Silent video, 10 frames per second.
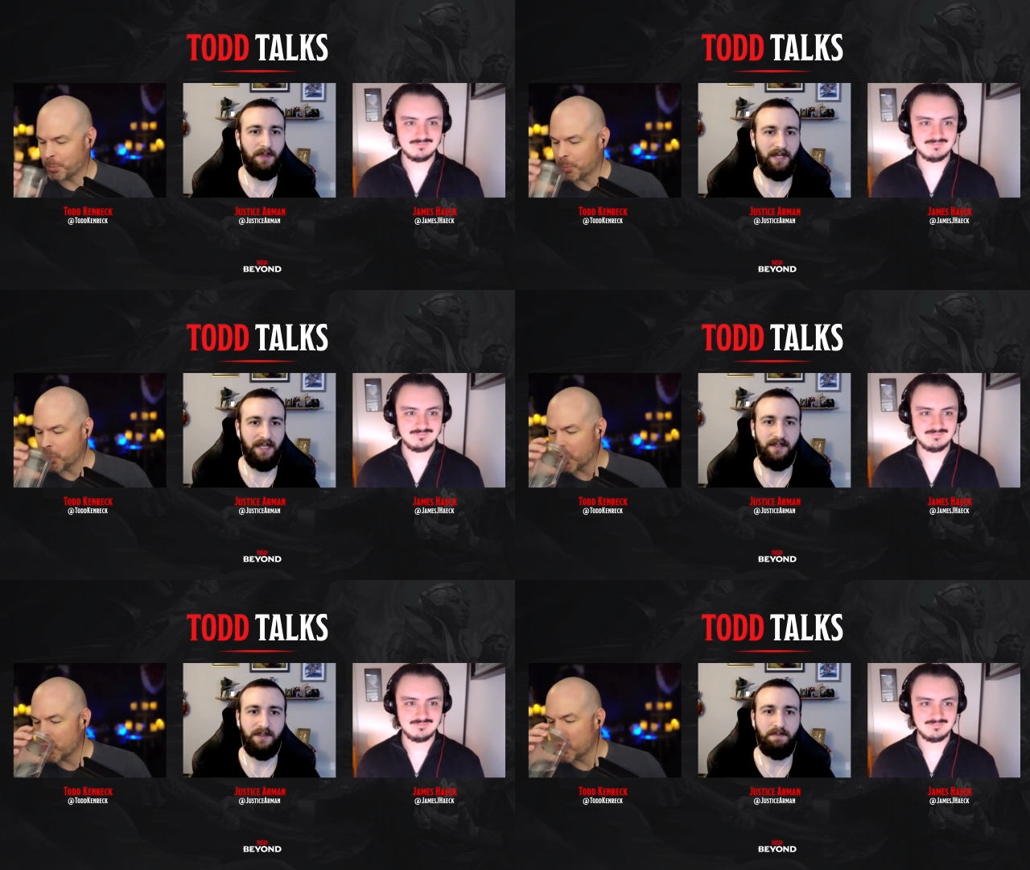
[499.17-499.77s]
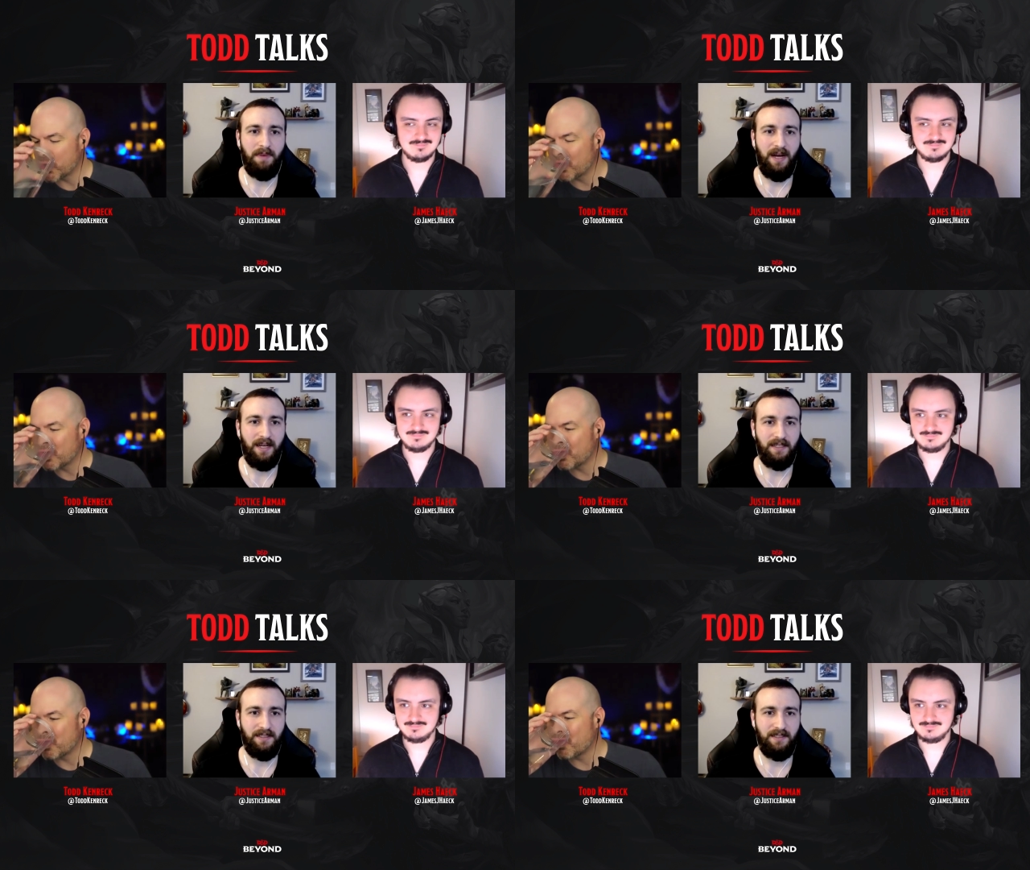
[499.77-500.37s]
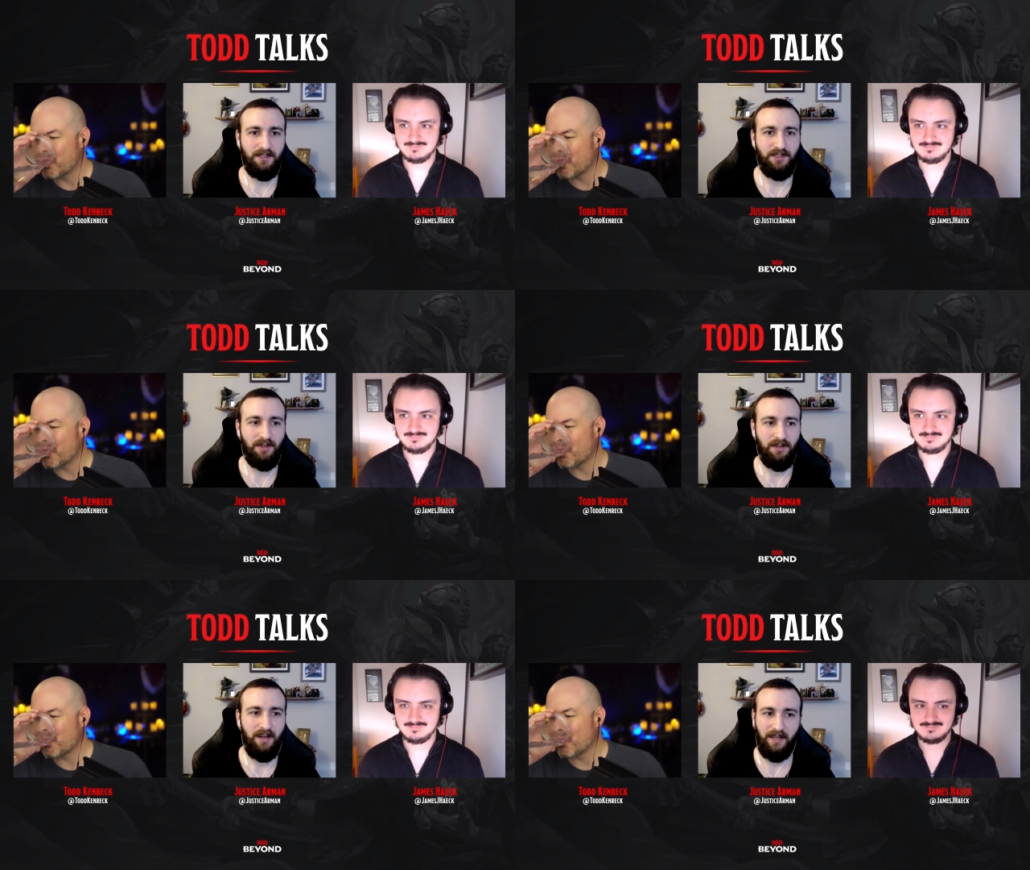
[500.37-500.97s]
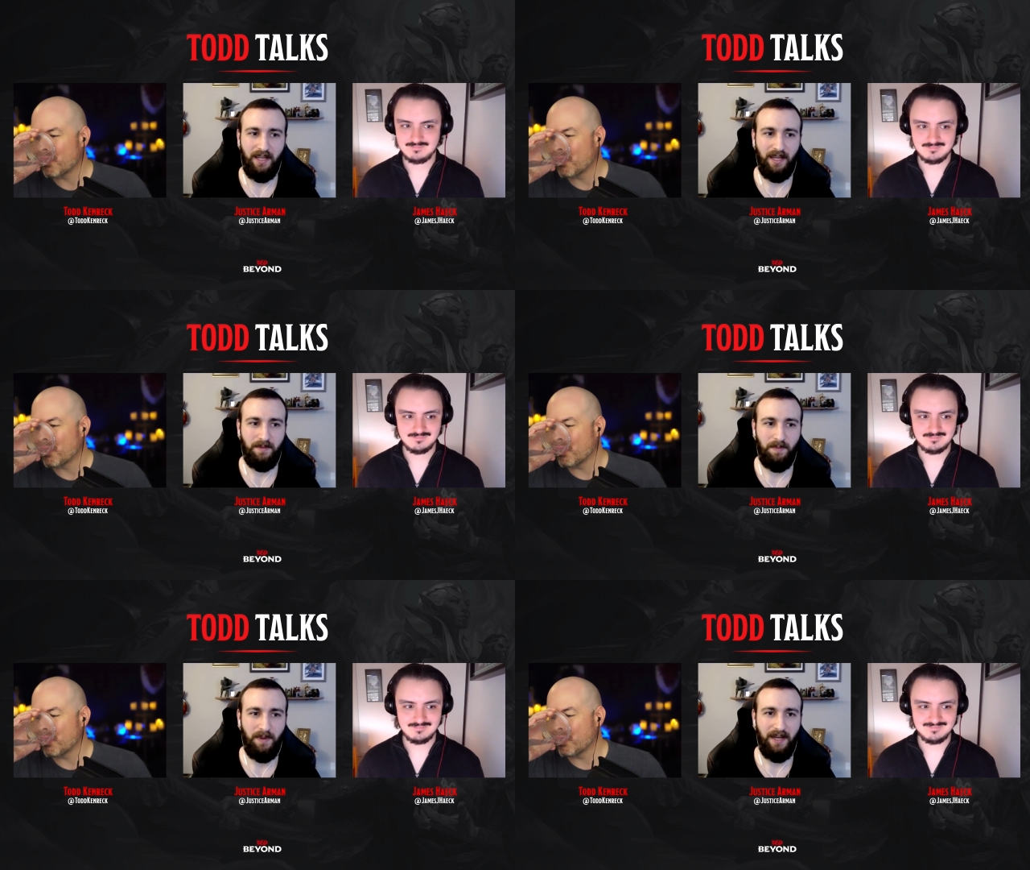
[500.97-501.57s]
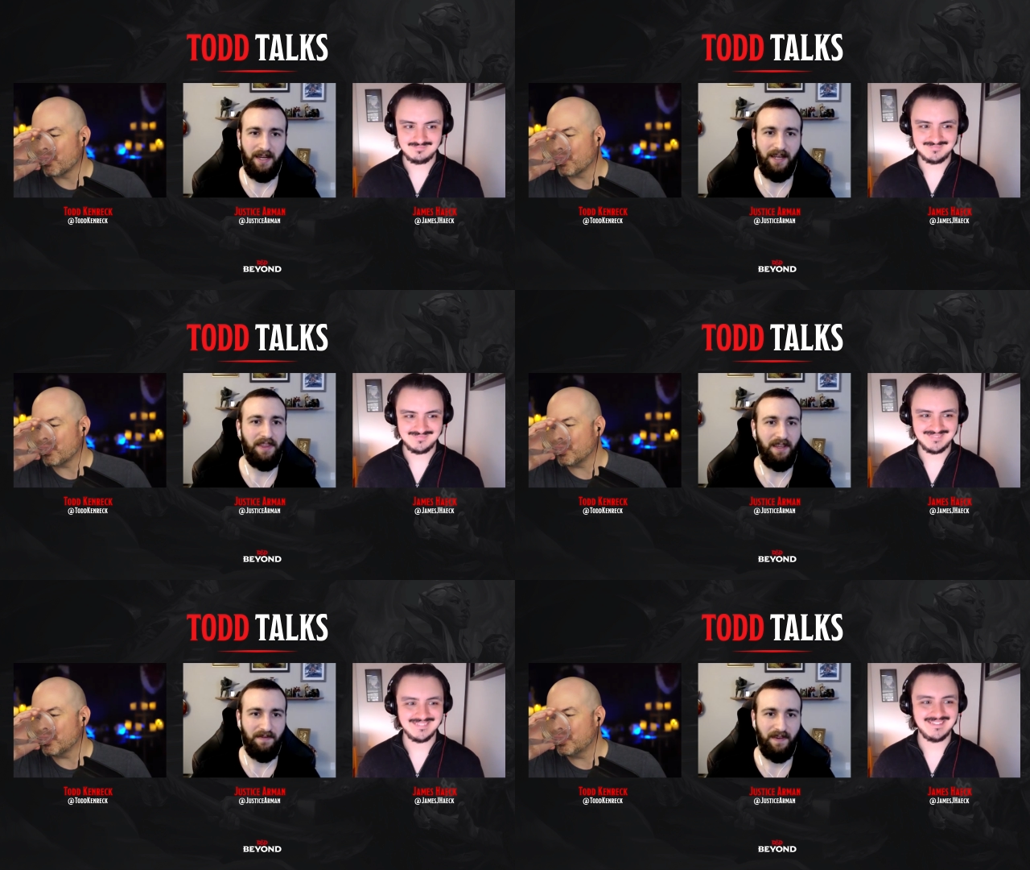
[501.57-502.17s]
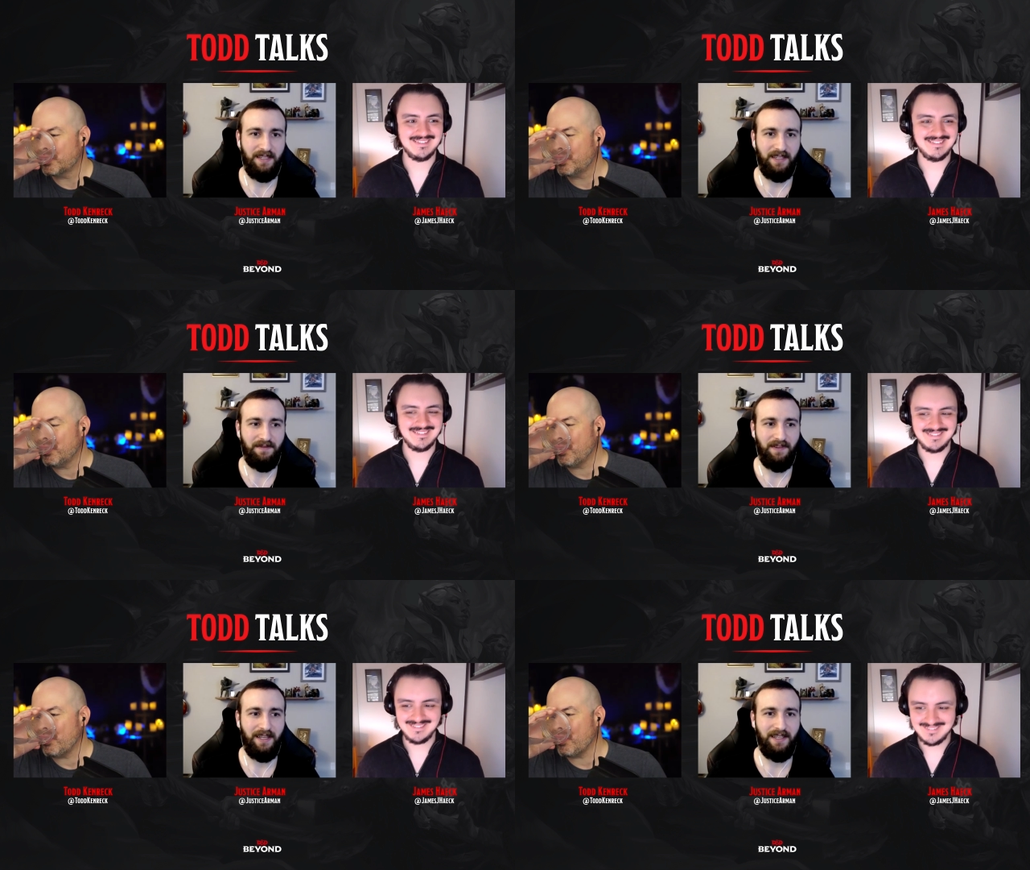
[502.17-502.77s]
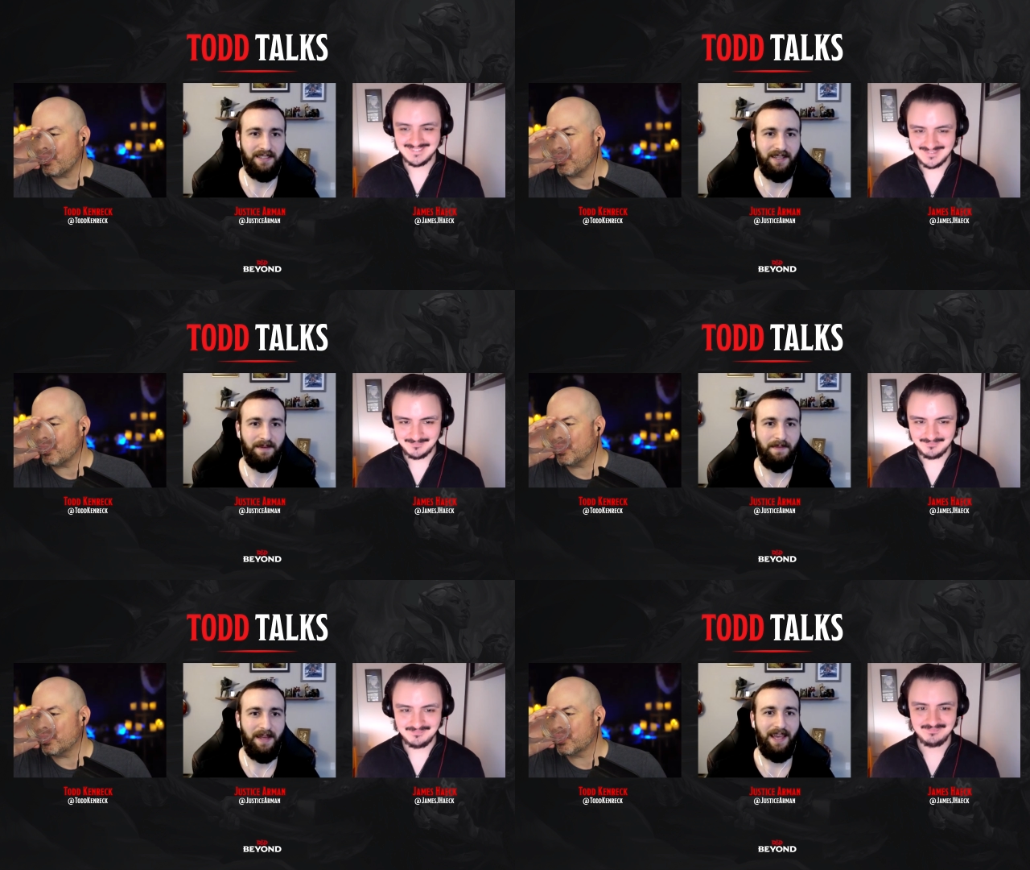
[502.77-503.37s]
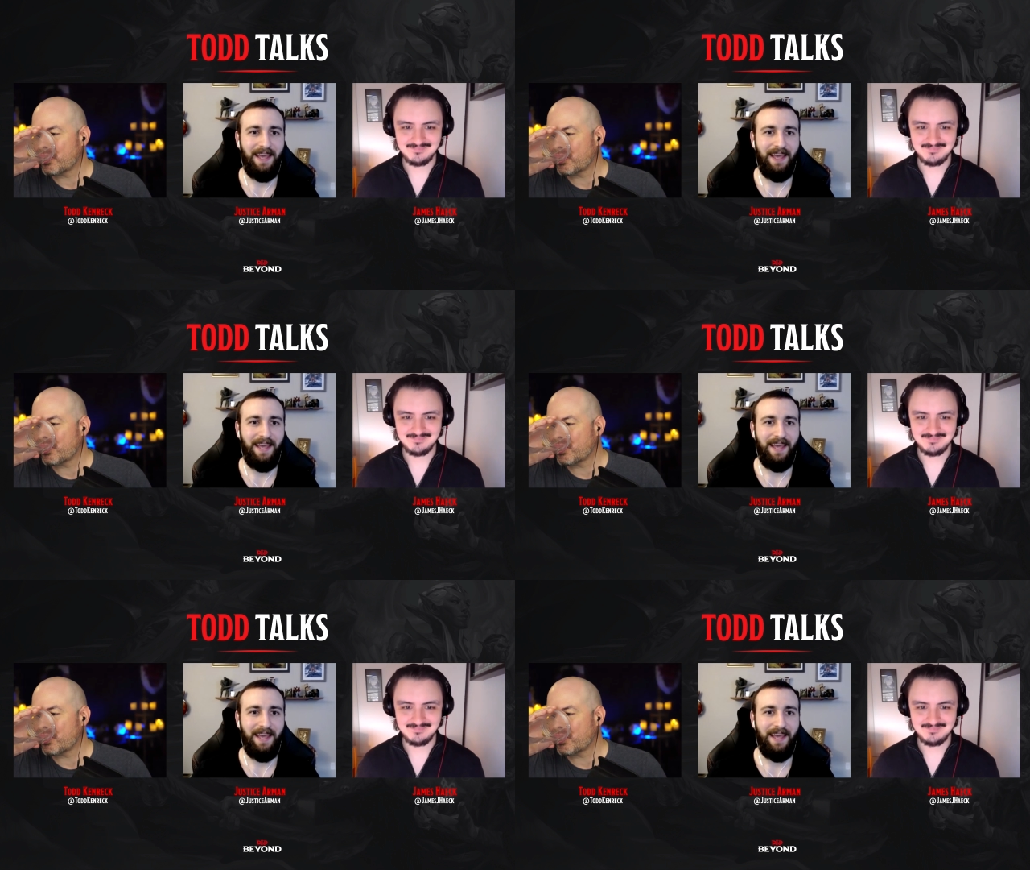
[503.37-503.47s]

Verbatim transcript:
Speaker 1: to play those boxed Sherlock games by, I think Fantasy Flight does them. Mm-hmm.